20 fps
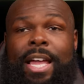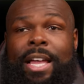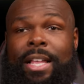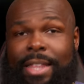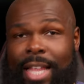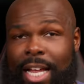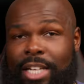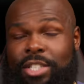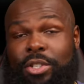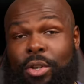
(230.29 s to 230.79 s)

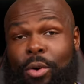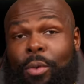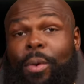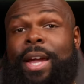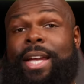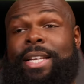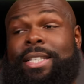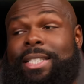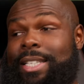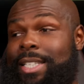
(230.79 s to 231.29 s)
that's
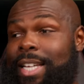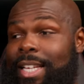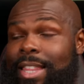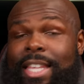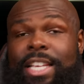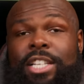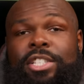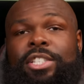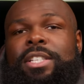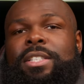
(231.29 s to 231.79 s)
great and I
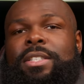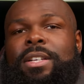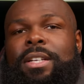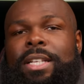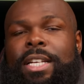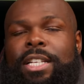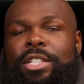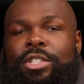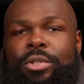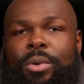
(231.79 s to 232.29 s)
think she's going
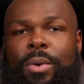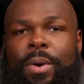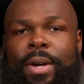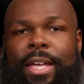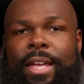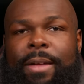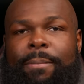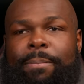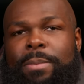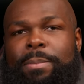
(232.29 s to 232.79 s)
to enjoy
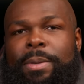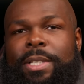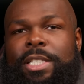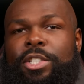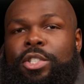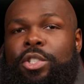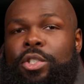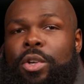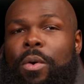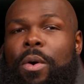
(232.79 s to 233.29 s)
it, but
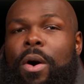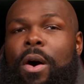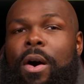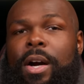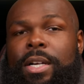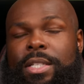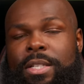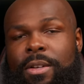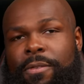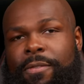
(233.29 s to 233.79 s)
it's so
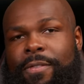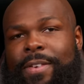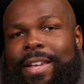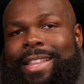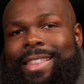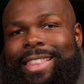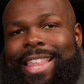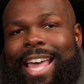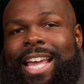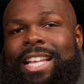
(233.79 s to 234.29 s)
hard to
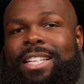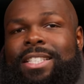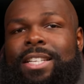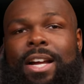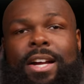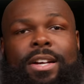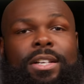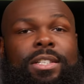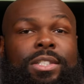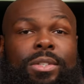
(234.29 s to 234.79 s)
fit that
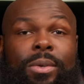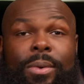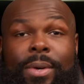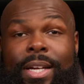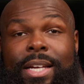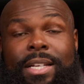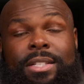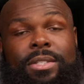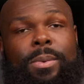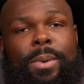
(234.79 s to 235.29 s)
entire
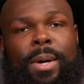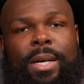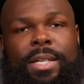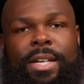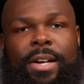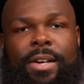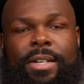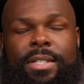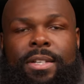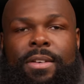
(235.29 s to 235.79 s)
story into our
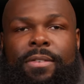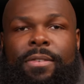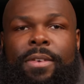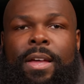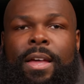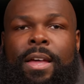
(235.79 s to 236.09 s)
narrative.